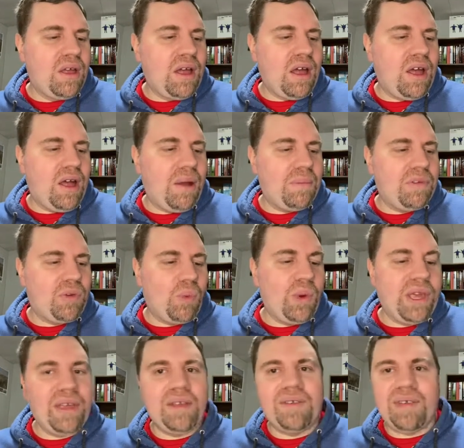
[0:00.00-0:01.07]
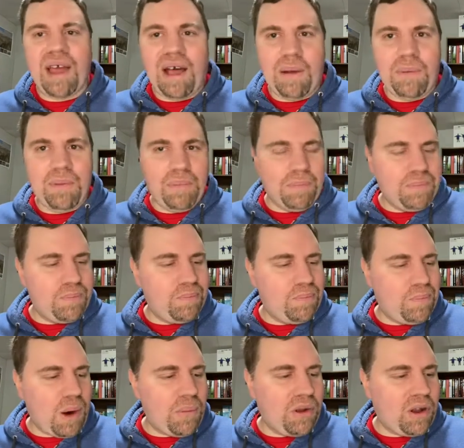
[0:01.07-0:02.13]
It's a Wings album,
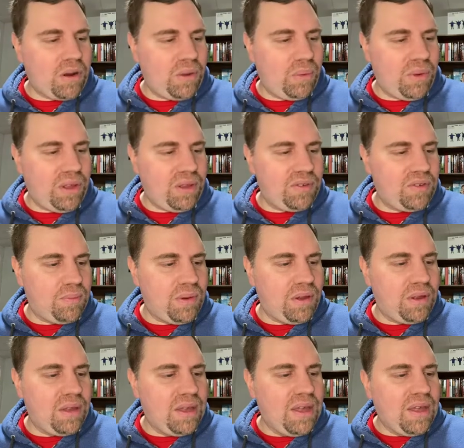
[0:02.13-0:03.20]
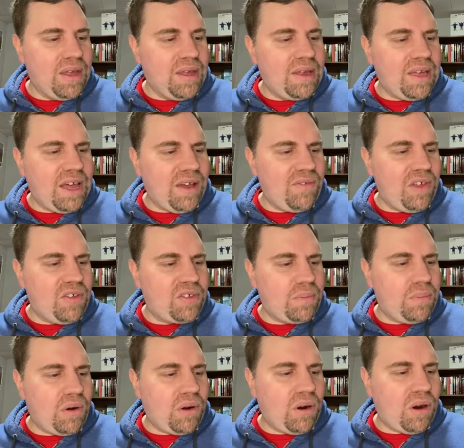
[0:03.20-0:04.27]
Paul McCartney Wings, but yeah, Venus
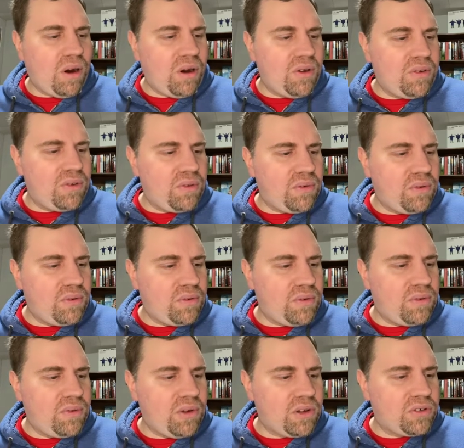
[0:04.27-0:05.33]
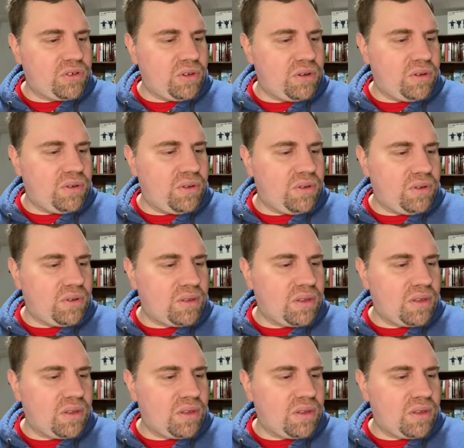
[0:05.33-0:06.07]
and Mars, Raksha.